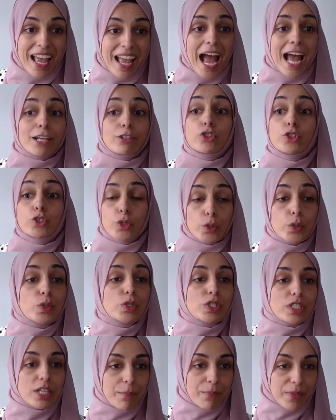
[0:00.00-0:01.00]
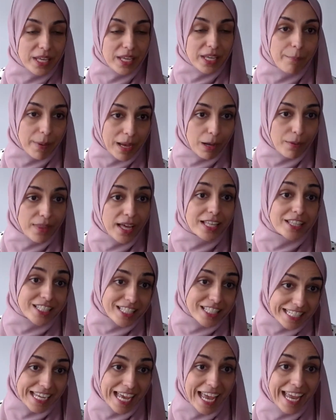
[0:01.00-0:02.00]
and do something about that
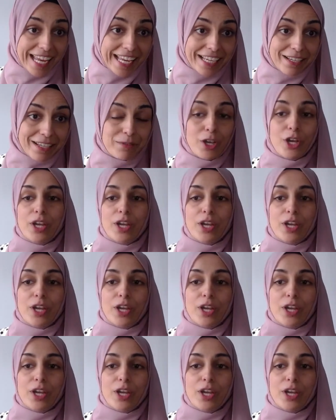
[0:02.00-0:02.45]
today.